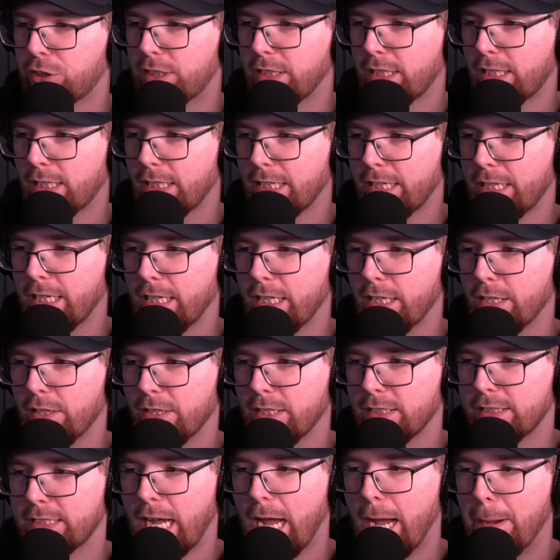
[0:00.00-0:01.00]
to clicking
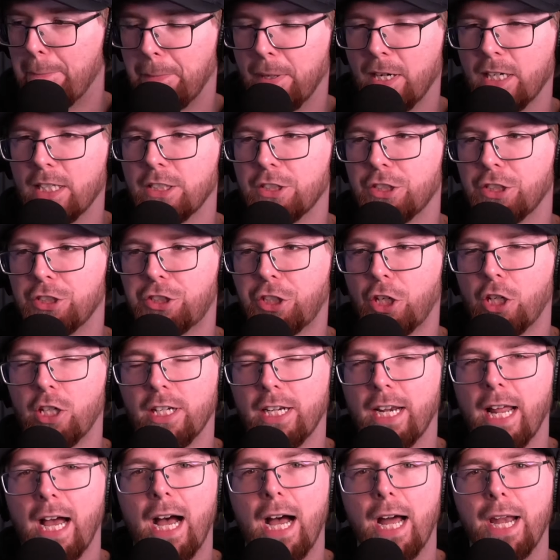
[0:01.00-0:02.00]
the top button to turn
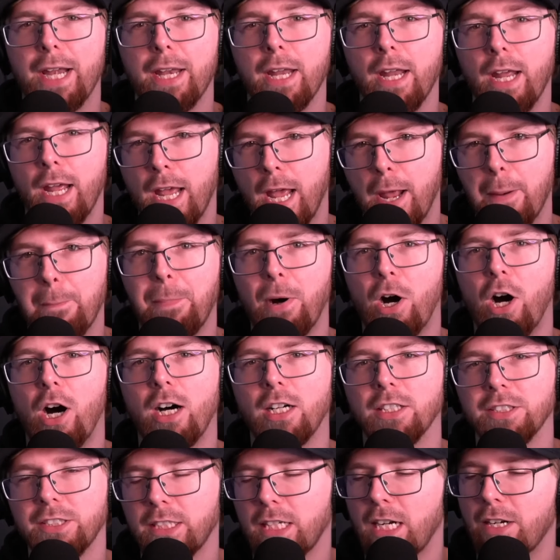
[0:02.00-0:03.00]
it on and
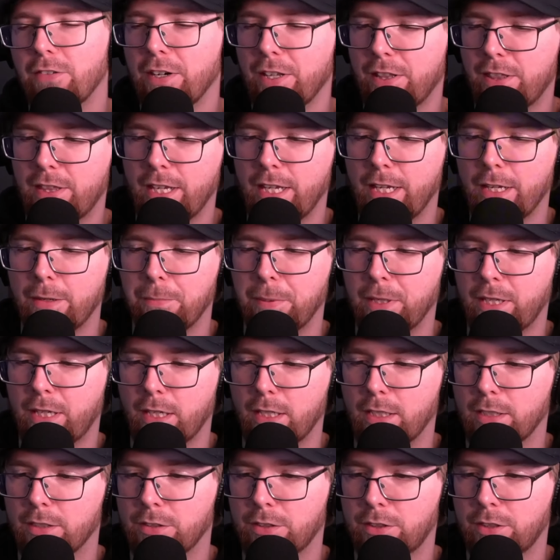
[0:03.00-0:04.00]
pause and everything,
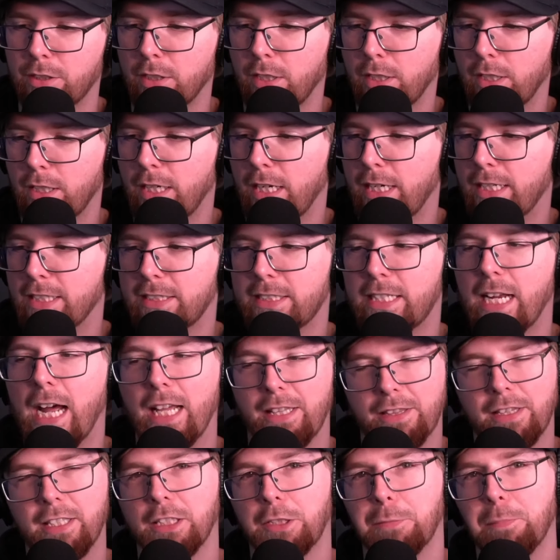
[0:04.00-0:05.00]
because it is
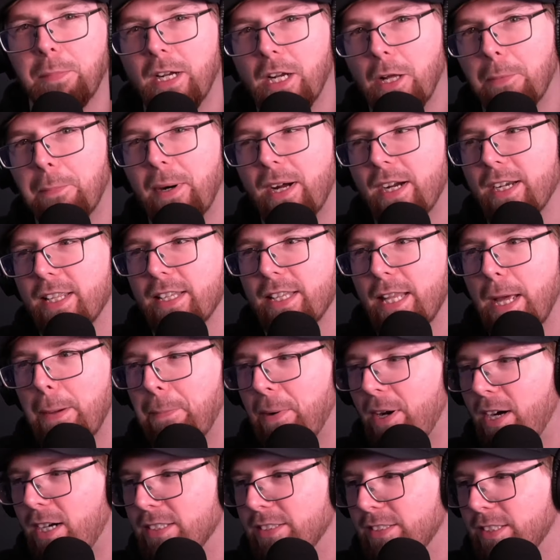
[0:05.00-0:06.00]
not this middle button that
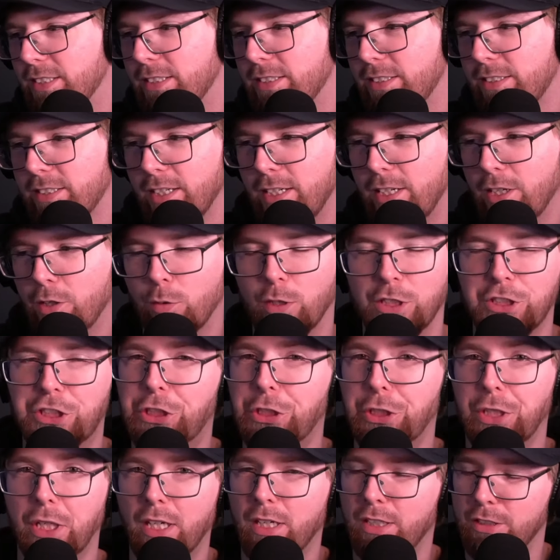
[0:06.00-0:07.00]
pauses,
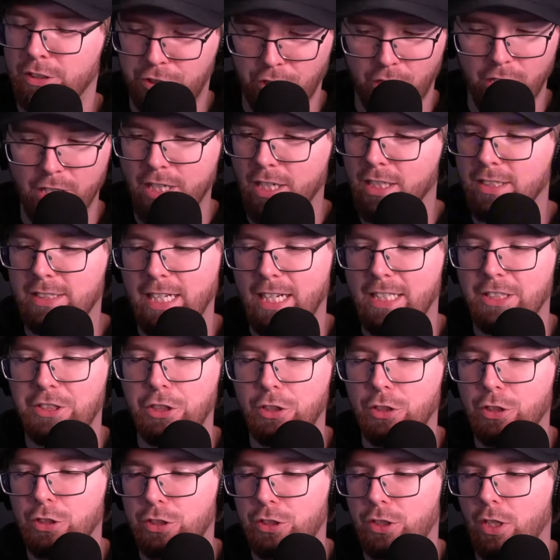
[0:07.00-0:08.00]
which during your
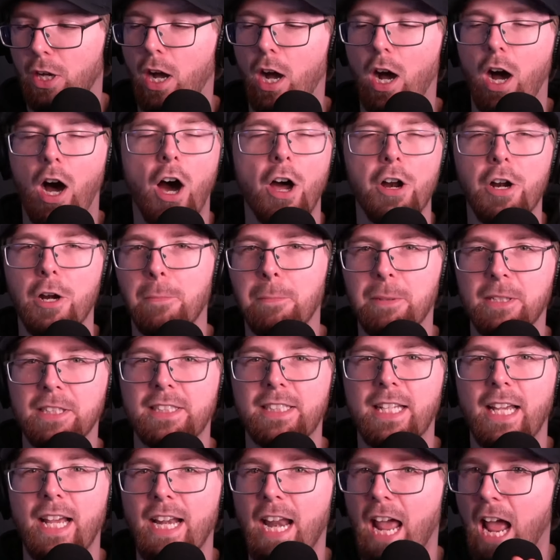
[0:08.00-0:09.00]
tattoos, one hundred
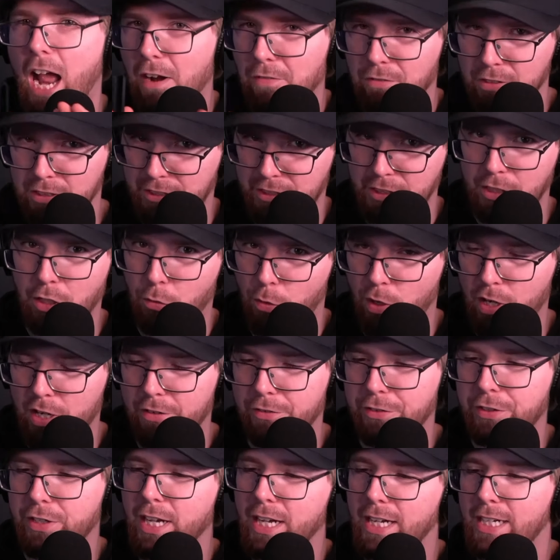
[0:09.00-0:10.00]
percent every single one
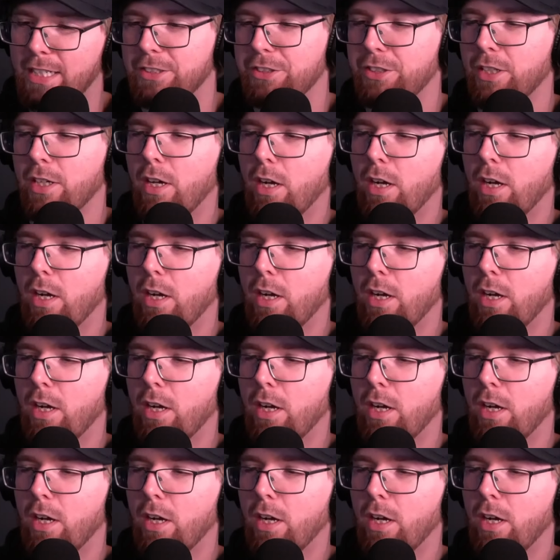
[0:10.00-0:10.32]
of you guys